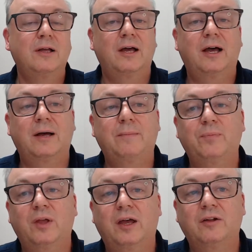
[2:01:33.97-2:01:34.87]

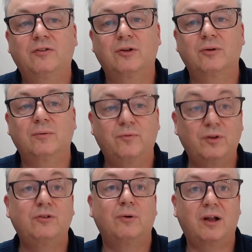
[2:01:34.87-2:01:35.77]
and to
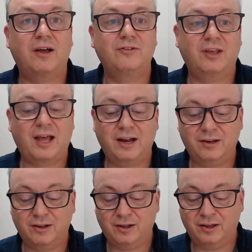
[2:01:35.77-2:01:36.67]
visualize the
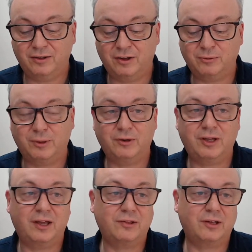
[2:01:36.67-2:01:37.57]
calendar as we're
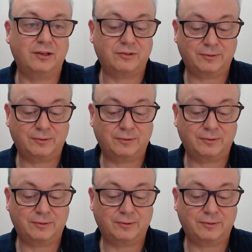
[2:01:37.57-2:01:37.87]
looking at things.